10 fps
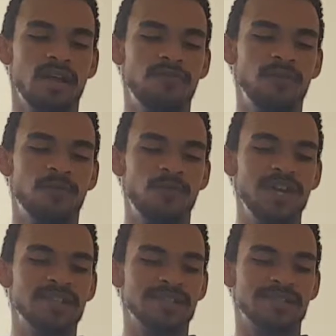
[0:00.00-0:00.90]
Feel
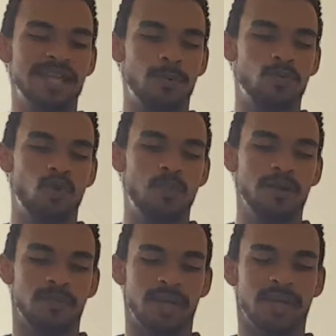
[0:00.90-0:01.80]
free to stop
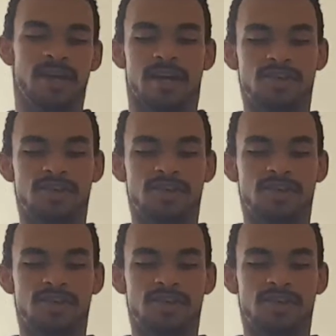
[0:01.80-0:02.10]
groping me.